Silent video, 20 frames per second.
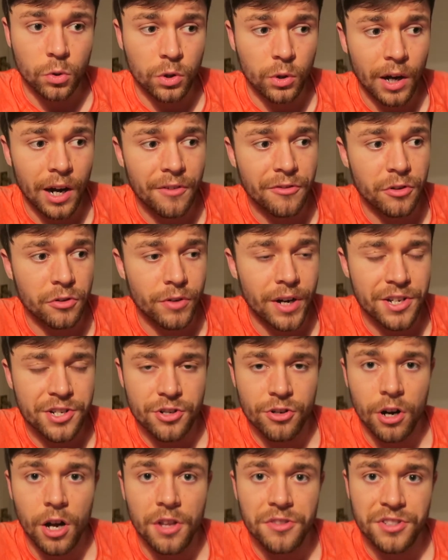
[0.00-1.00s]
or go out for
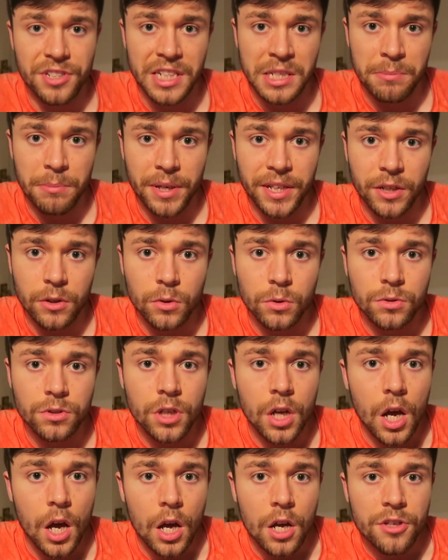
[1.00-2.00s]
restaurants and eat
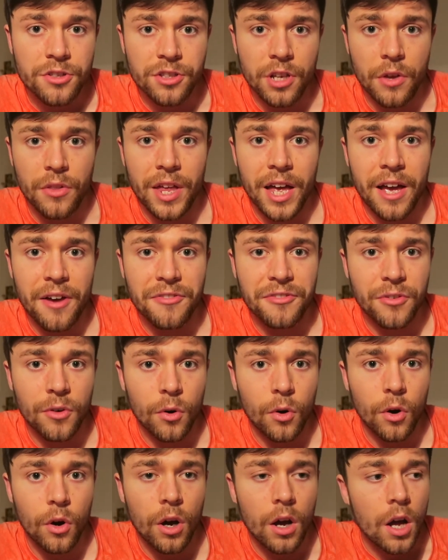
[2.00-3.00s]
meals. So
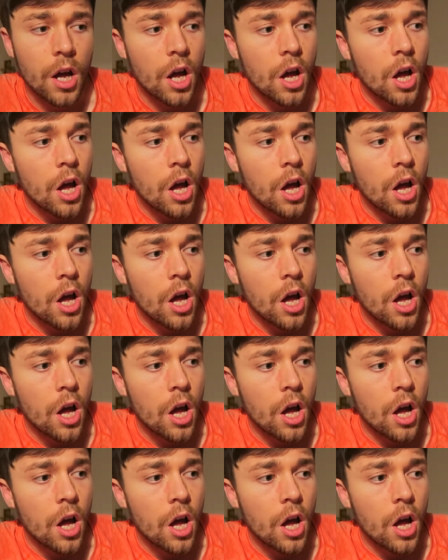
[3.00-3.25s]
therefore